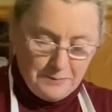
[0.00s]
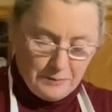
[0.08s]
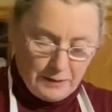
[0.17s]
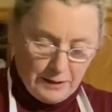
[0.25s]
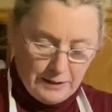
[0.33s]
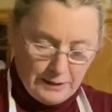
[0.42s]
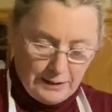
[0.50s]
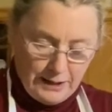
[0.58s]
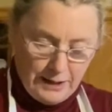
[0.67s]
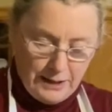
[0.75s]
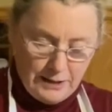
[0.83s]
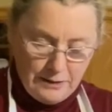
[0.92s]
And
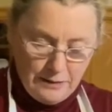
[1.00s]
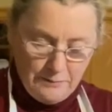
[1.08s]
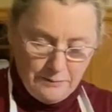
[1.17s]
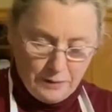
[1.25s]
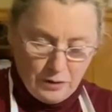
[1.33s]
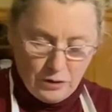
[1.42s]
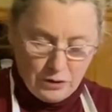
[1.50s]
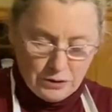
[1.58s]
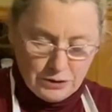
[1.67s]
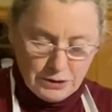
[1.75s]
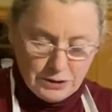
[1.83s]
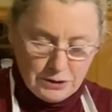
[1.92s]
again, cut
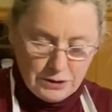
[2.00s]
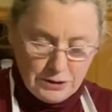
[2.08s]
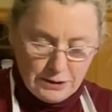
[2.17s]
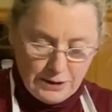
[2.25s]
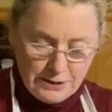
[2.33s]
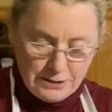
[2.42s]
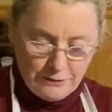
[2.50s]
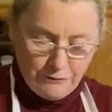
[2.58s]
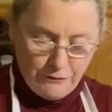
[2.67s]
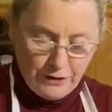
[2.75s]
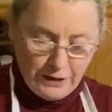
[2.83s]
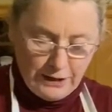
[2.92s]
it nice and
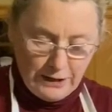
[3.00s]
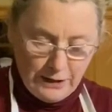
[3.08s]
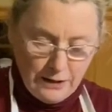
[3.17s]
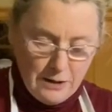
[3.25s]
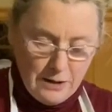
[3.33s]
finely,